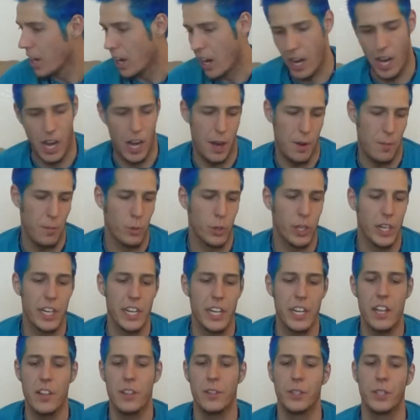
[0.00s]
We're gonna
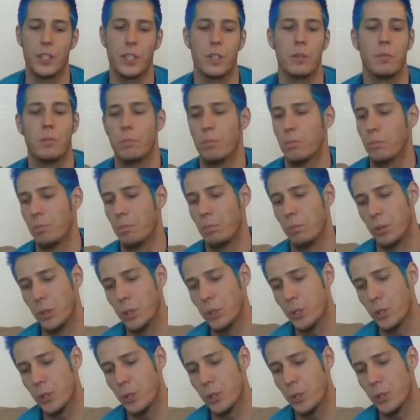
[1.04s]
need another blue